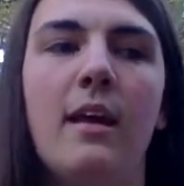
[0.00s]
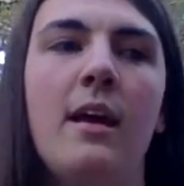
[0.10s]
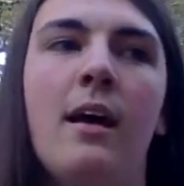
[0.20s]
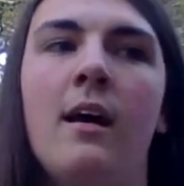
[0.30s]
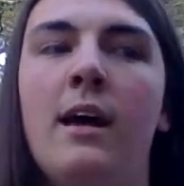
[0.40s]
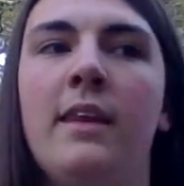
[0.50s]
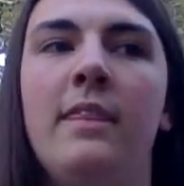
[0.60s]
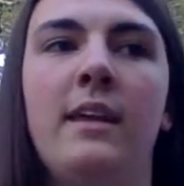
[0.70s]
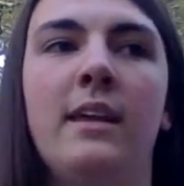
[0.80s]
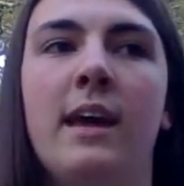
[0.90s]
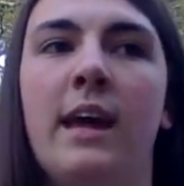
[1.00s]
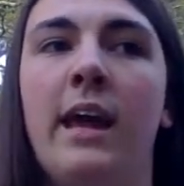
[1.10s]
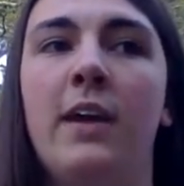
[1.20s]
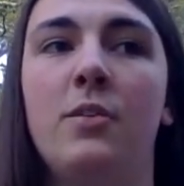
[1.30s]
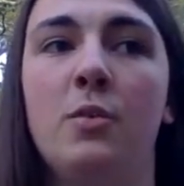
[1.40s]
I think I
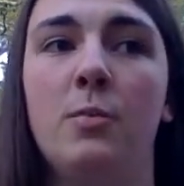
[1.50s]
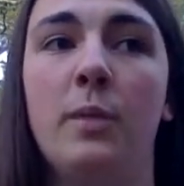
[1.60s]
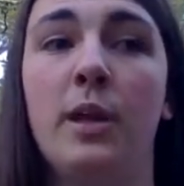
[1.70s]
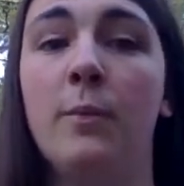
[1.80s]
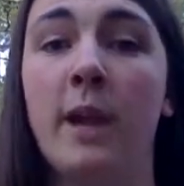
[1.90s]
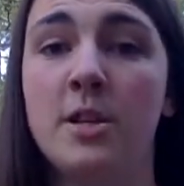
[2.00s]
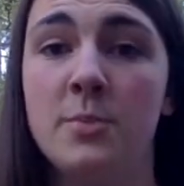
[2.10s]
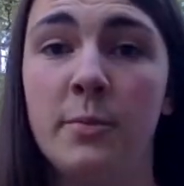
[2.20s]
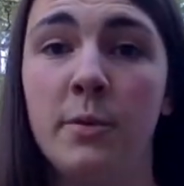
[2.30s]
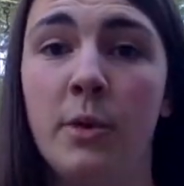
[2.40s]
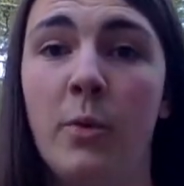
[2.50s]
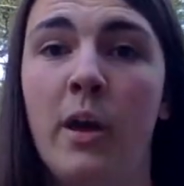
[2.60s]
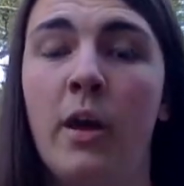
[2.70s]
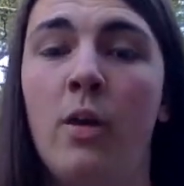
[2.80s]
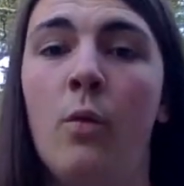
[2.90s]
handled player management really
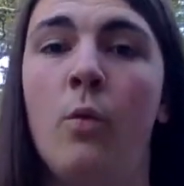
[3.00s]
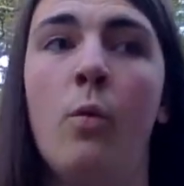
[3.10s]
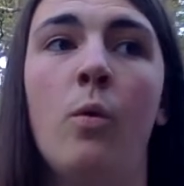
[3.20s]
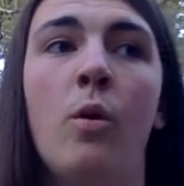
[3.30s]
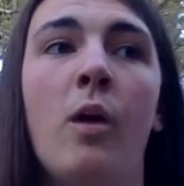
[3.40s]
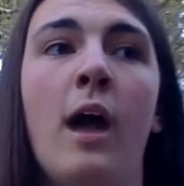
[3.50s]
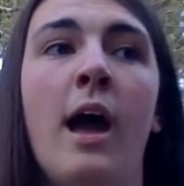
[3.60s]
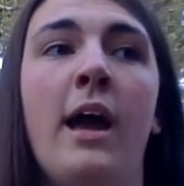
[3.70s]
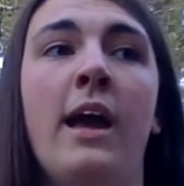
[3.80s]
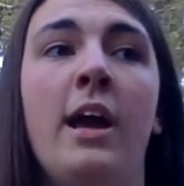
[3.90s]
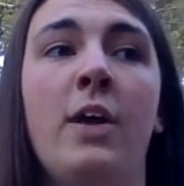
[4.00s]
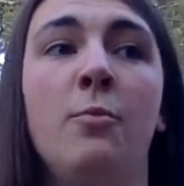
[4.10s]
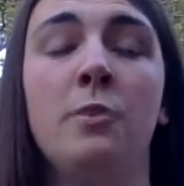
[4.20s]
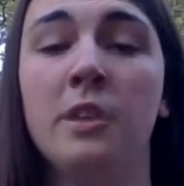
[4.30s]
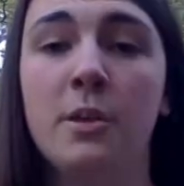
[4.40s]
well, or I had
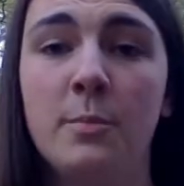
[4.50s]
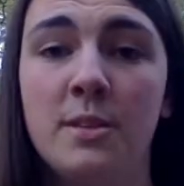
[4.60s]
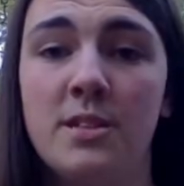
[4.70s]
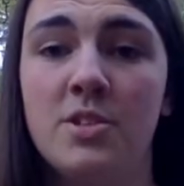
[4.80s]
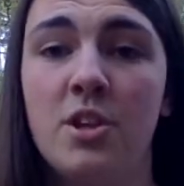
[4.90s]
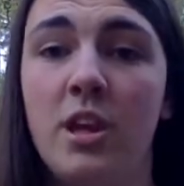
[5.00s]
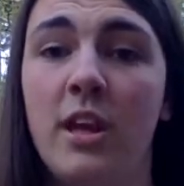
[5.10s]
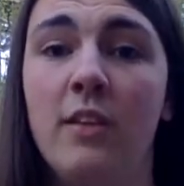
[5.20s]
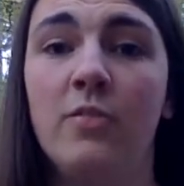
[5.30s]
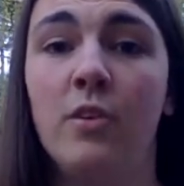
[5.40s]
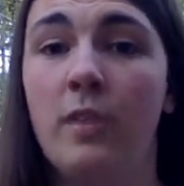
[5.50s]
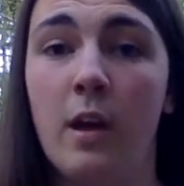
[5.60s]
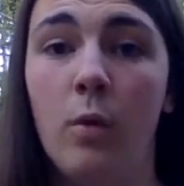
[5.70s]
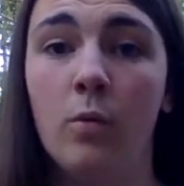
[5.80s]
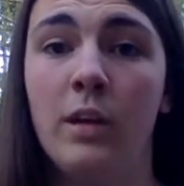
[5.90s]
really good positioning during that
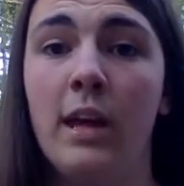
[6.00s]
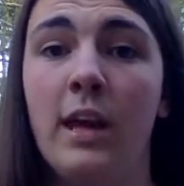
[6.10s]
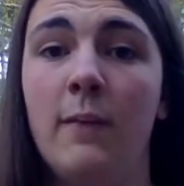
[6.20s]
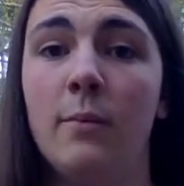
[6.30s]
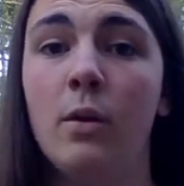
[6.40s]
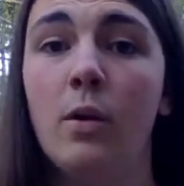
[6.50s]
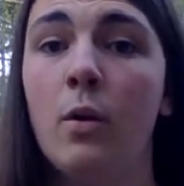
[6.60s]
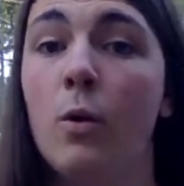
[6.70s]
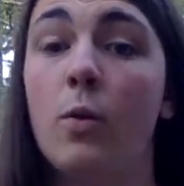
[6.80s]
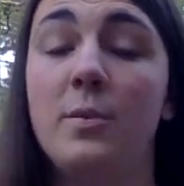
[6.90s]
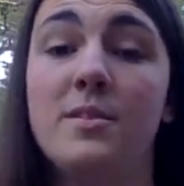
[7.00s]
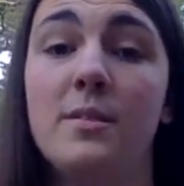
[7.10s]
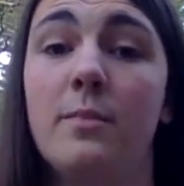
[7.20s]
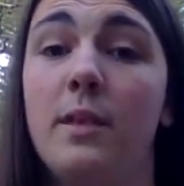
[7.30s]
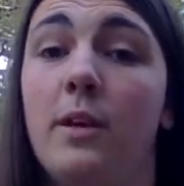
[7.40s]
whole game. Or it could be
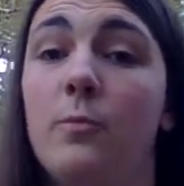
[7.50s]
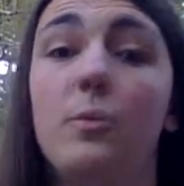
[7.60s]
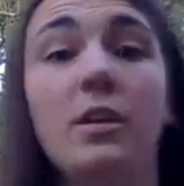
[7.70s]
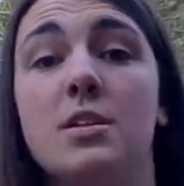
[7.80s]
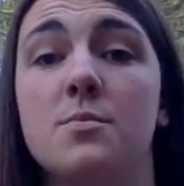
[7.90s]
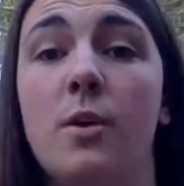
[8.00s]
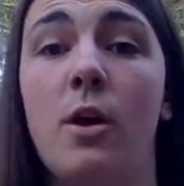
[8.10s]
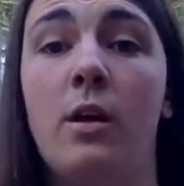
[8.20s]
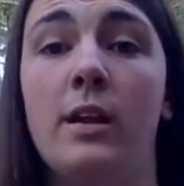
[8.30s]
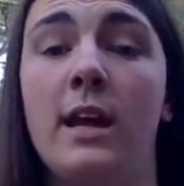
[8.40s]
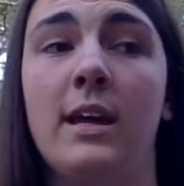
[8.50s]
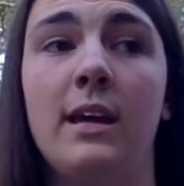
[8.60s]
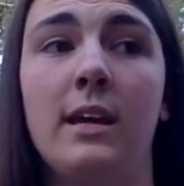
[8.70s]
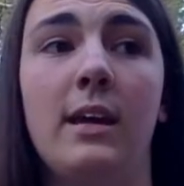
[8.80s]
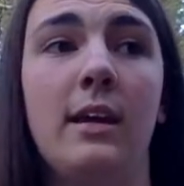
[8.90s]
something really small, like
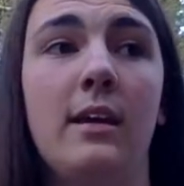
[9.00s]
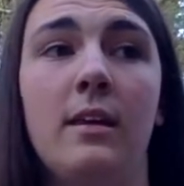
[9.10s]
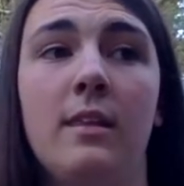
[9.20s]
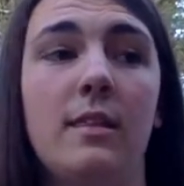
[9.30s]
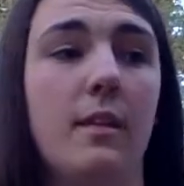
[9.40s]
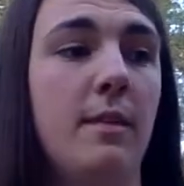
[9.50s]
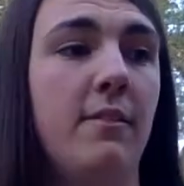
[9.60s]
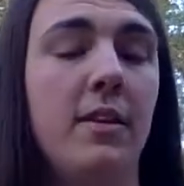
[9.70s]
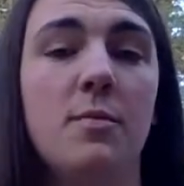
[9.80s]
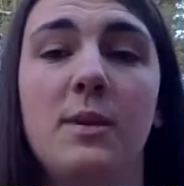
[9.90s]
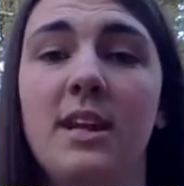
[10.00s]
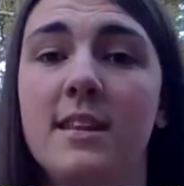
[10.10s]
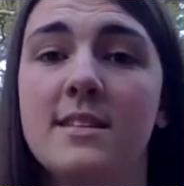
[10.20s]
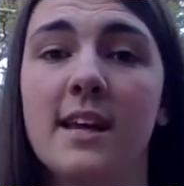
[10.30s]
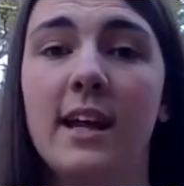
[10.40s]
in the 5th minute of
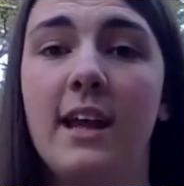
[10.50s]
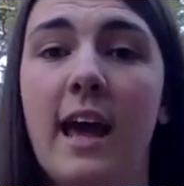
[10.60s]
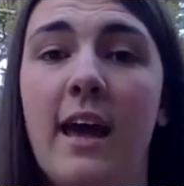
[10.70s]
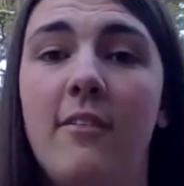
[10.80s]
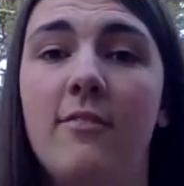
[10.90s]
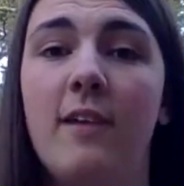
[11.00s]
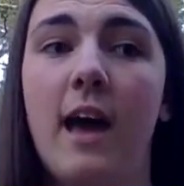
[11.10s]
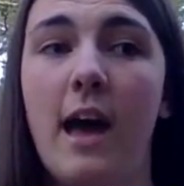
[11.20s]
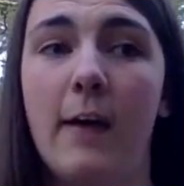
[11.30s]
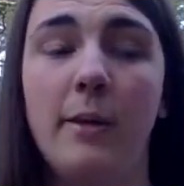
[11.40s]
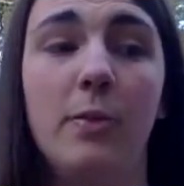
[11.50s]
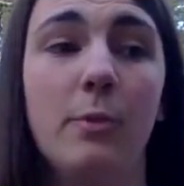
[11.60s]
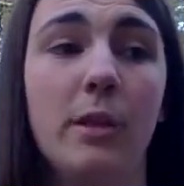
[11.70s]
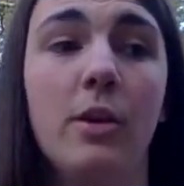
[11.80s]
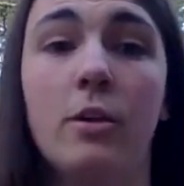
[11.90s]
the second half, I made a
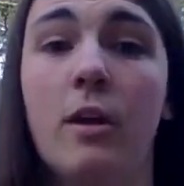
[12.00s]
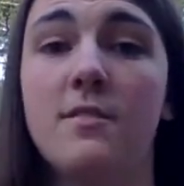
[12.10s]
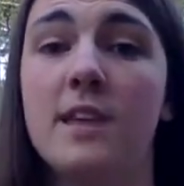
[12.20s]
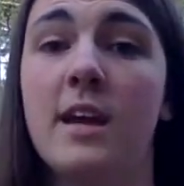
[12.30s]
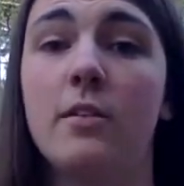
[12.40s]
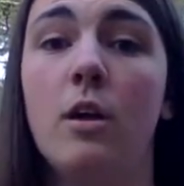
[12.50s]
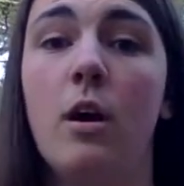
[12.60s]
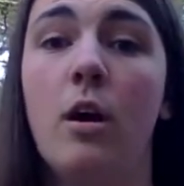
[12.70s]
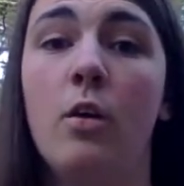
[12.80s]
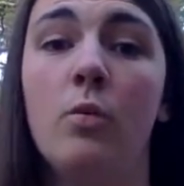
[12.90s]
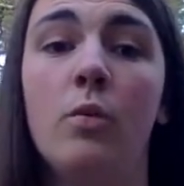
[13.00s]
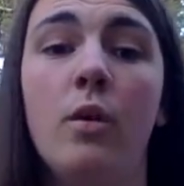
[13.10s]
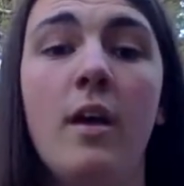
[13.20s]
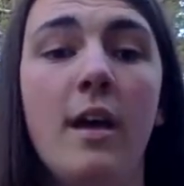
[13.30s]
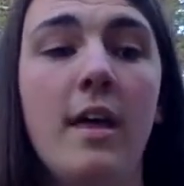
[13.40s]
really good offside call, or
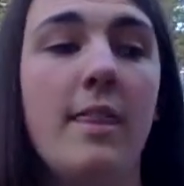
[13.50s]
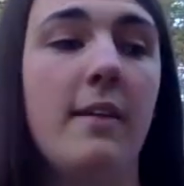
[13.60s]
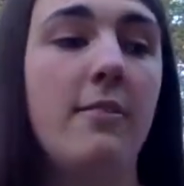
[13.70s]
that